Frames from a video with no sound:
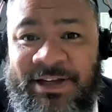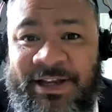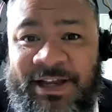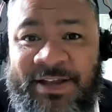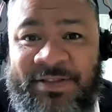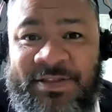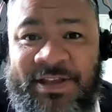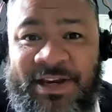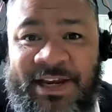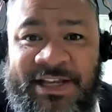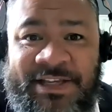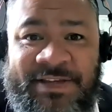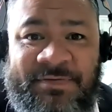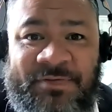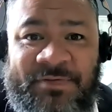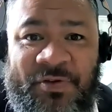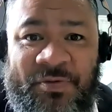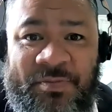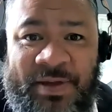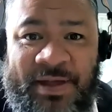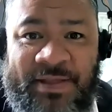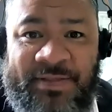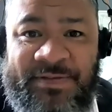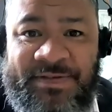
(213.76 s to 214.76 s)
in the next
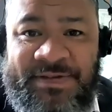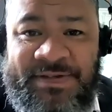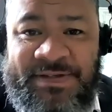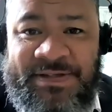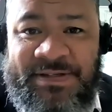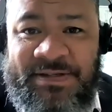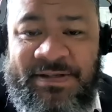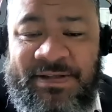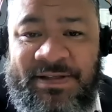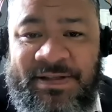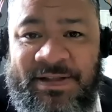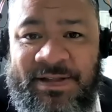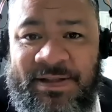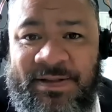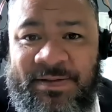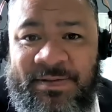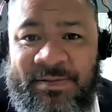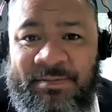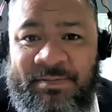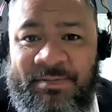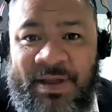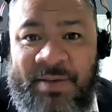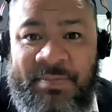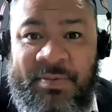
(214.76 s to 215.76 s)
few months,
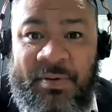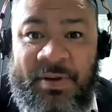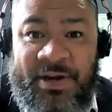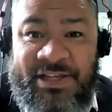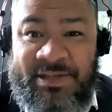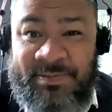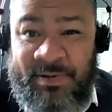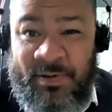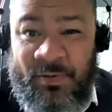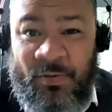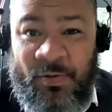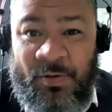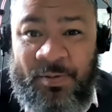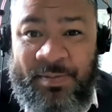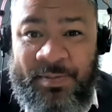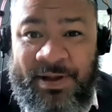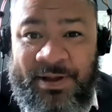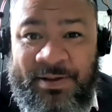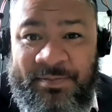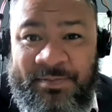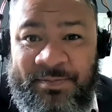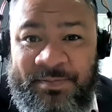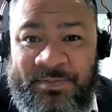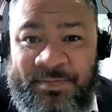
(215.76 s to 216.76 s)
maybe when it's a bit warmer.
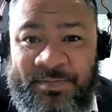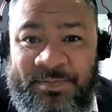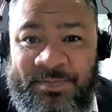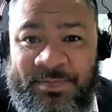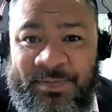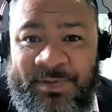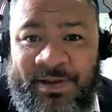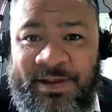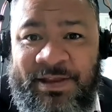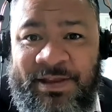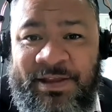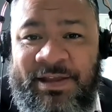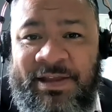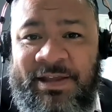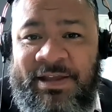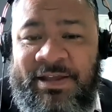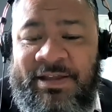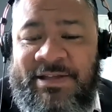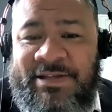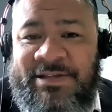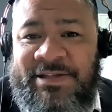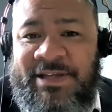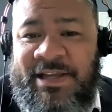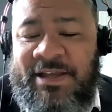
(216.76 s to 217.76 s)

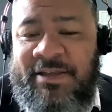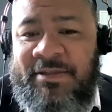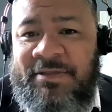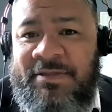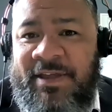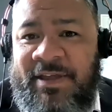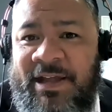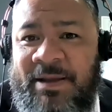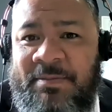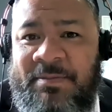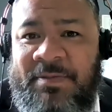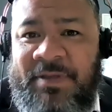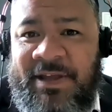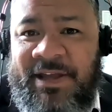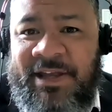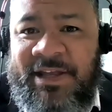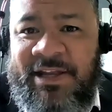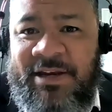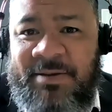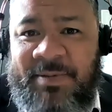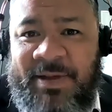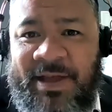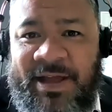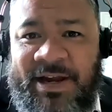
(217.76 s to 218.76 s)
The second thing I'm
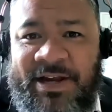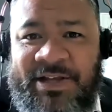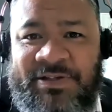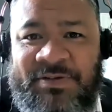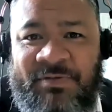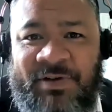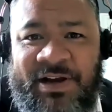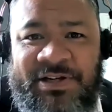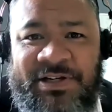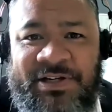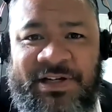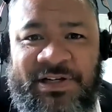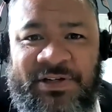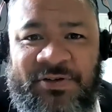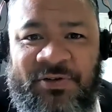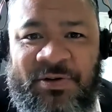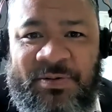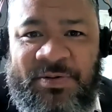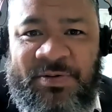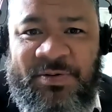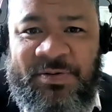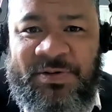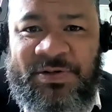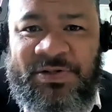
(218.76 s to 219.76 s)
thinking about is arranging a
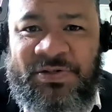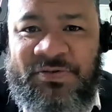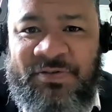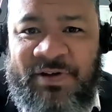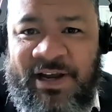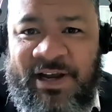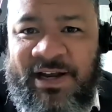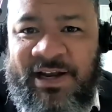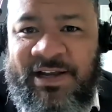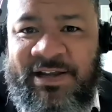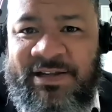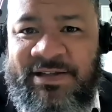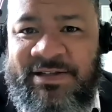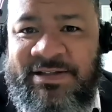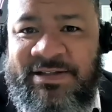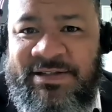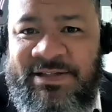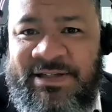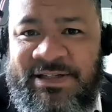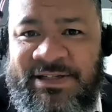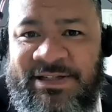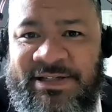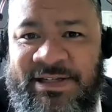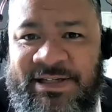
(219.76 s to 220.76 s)
trip to Australia,
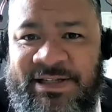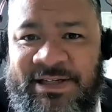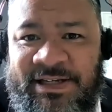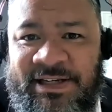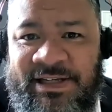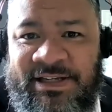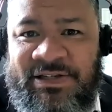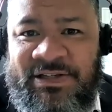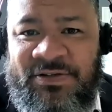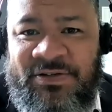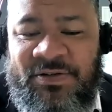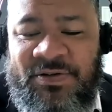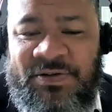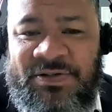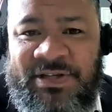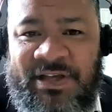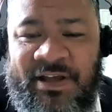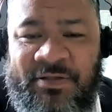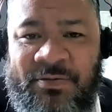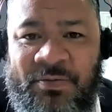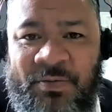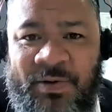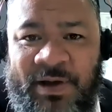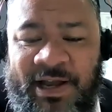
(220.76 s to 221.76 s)
to Sydney, to New
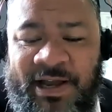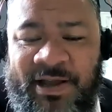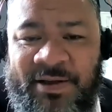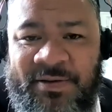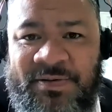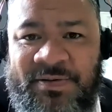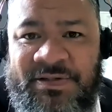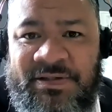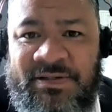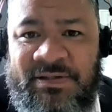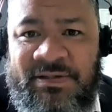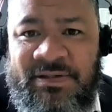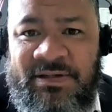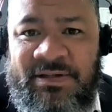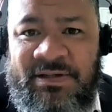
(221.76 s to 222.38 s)
South Wales.